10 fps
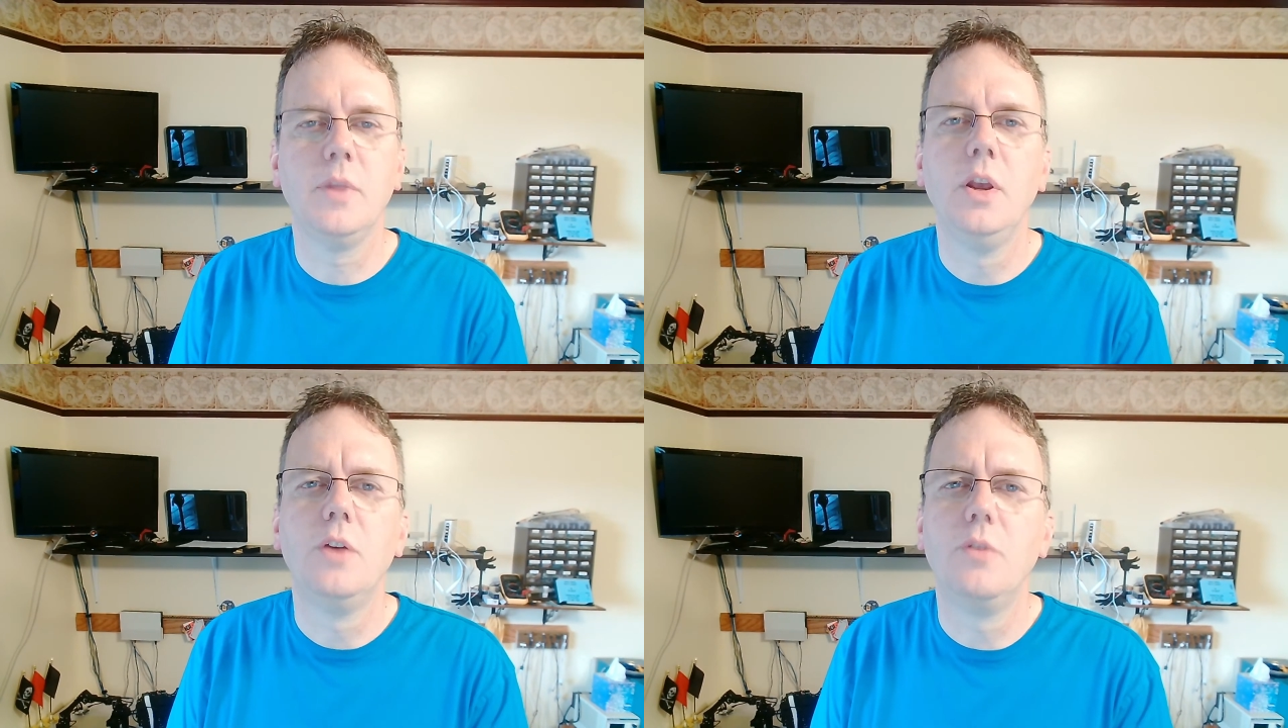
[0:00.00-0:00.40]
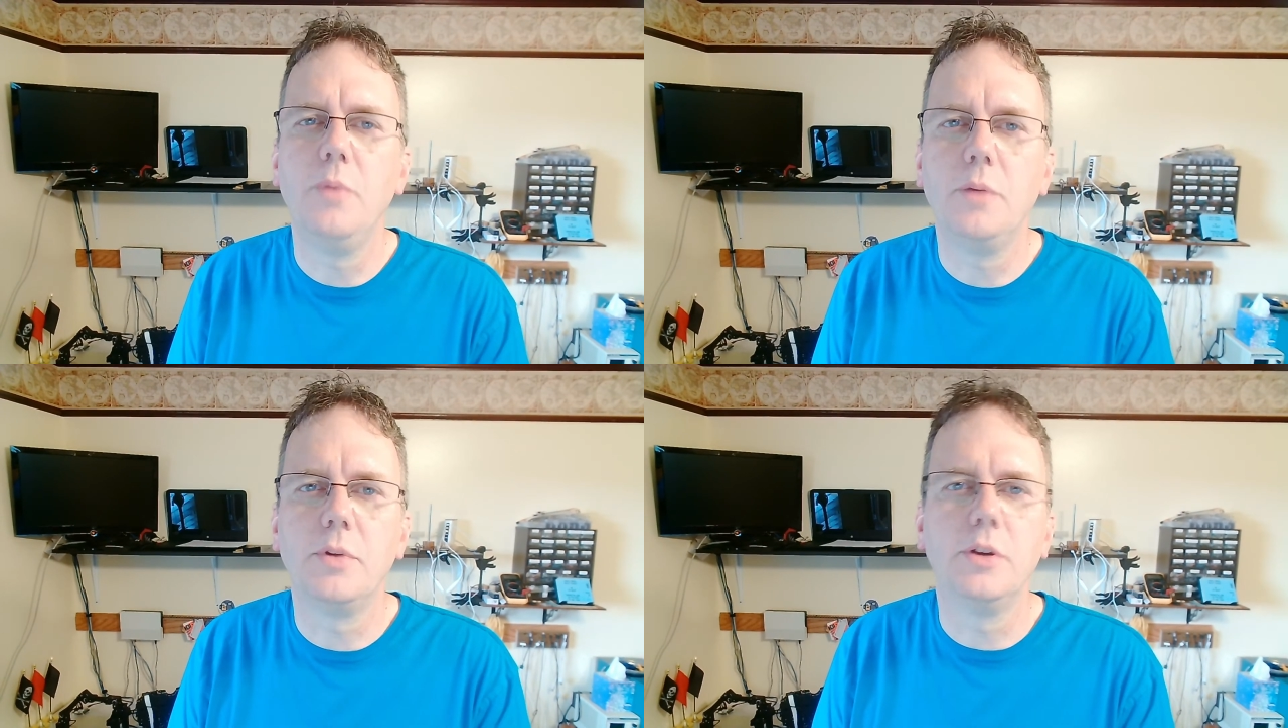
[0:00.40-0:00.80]

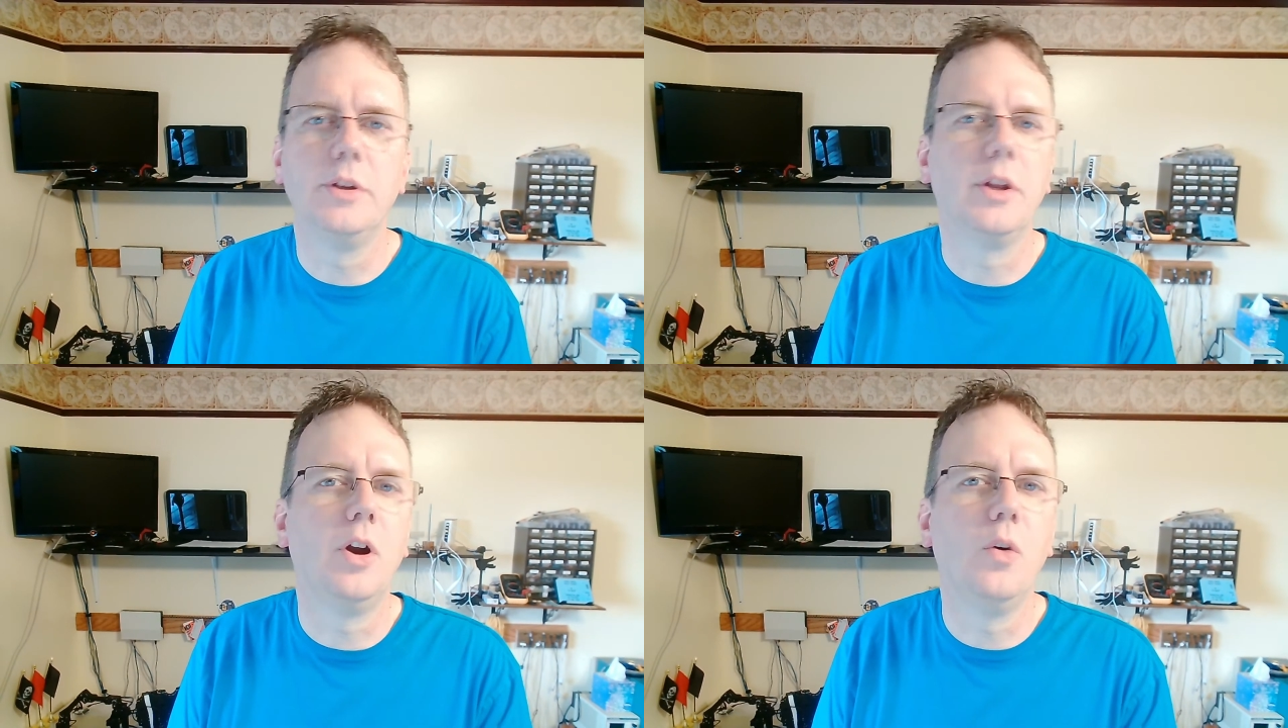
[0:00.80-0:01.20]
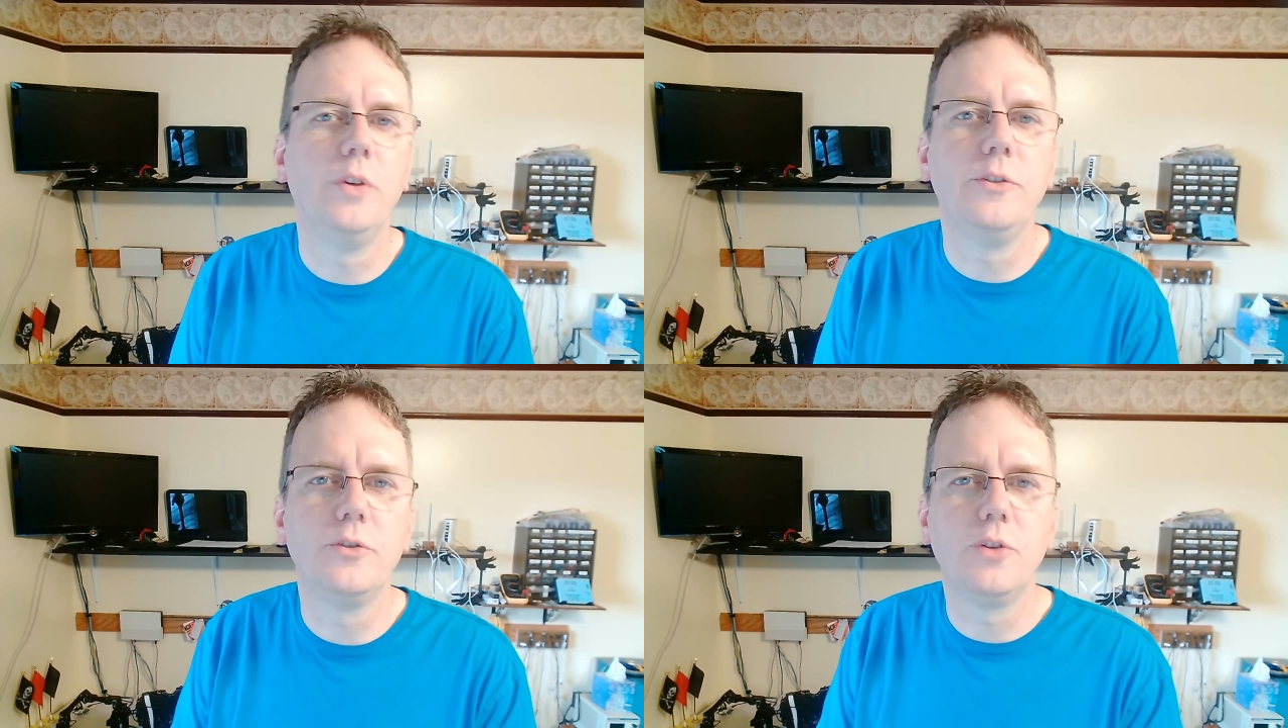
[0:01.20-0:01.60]
Remember, you can
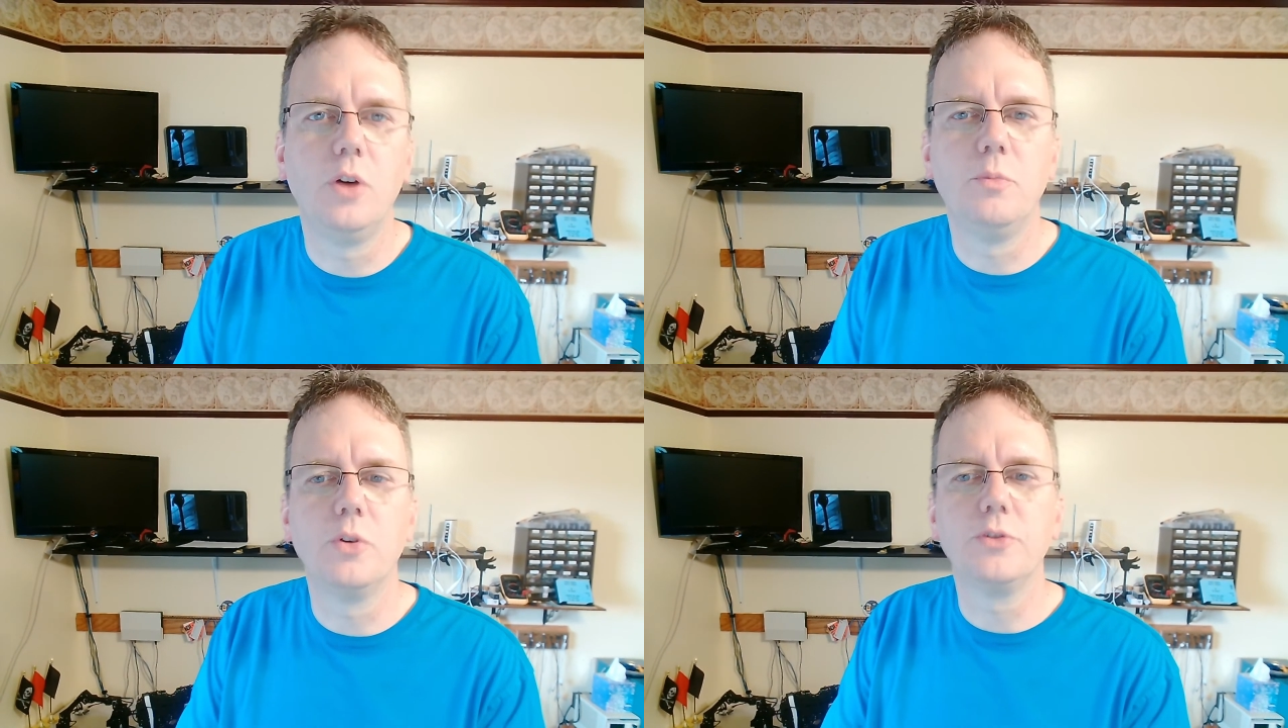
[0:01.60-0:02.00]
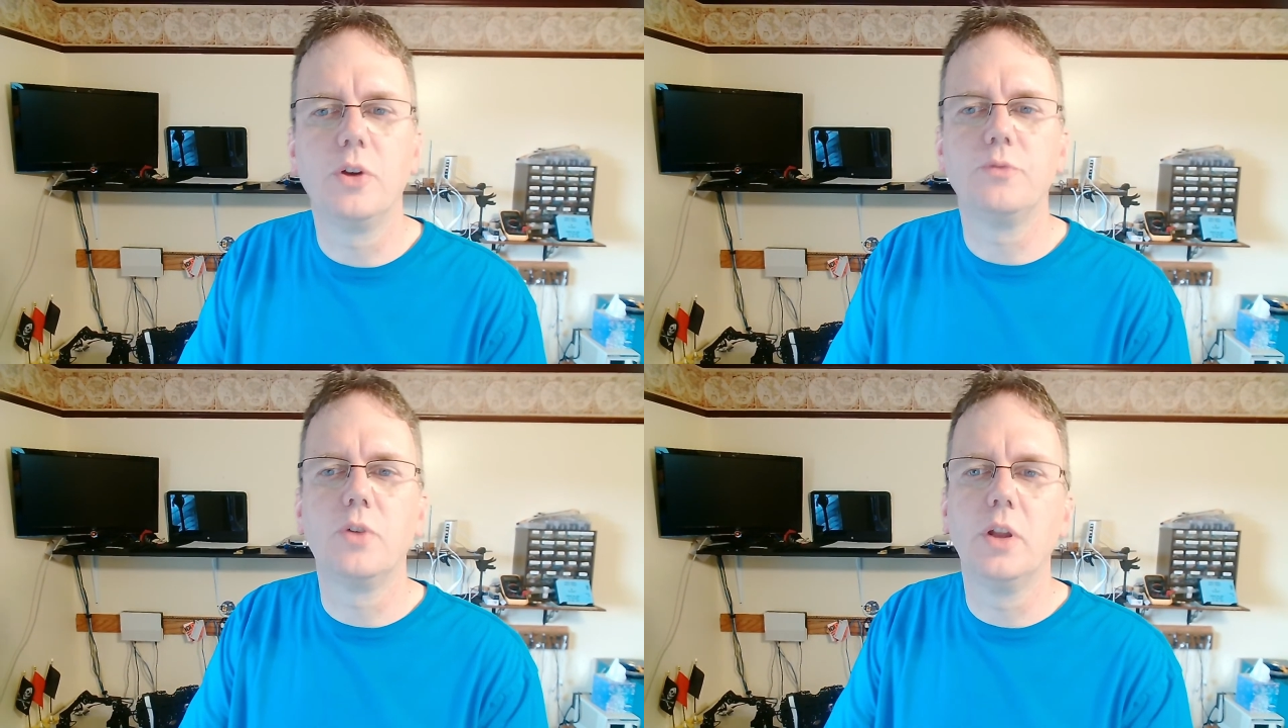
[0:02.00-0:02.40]
always install more
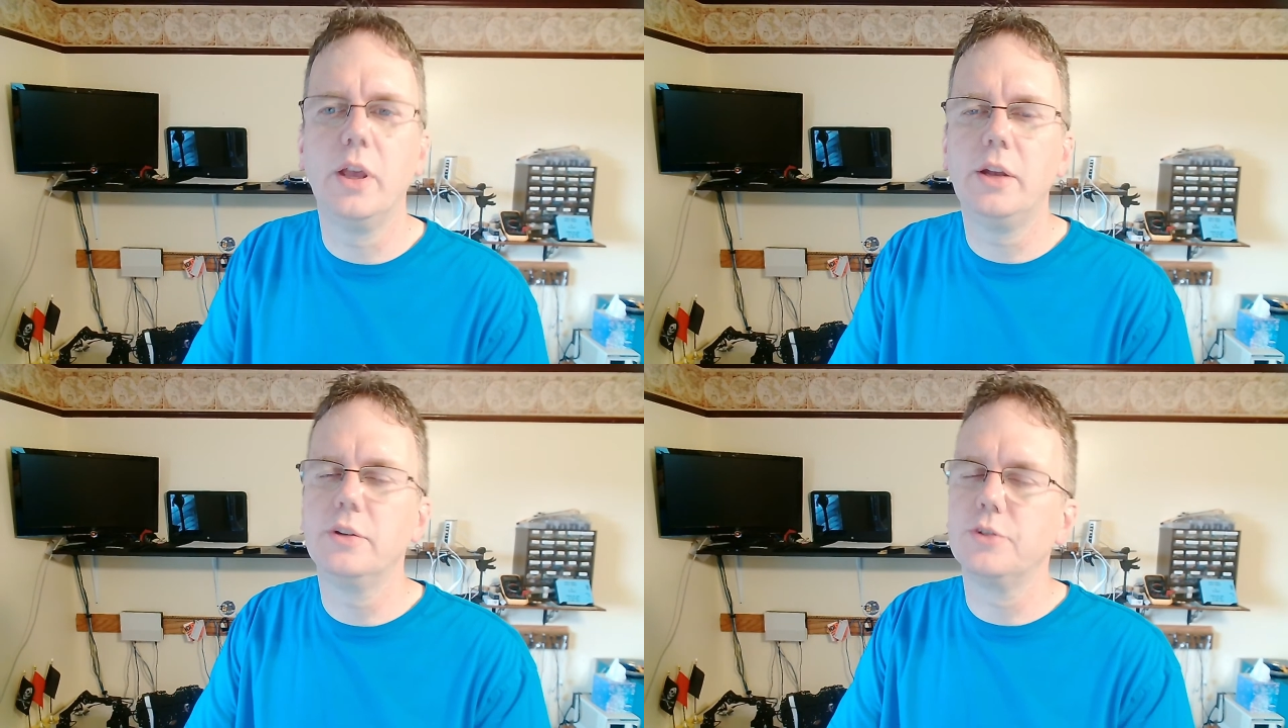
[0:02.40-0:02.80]
software later,